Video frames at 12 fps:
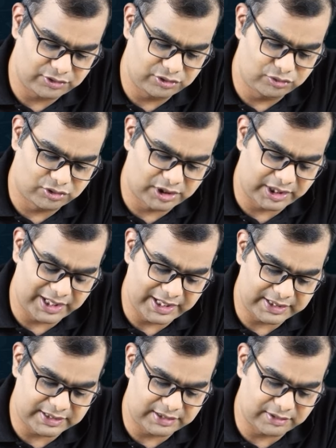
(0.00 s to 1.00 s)
You
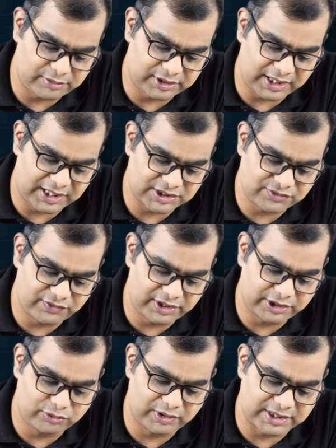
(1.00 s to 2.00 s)
transfer
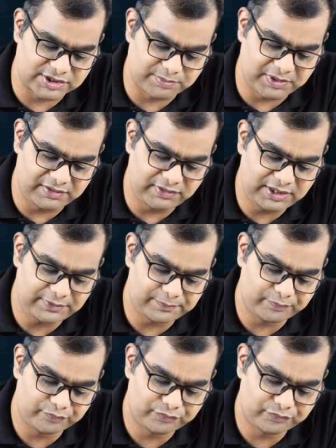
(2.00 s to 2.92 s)
it to an SPV.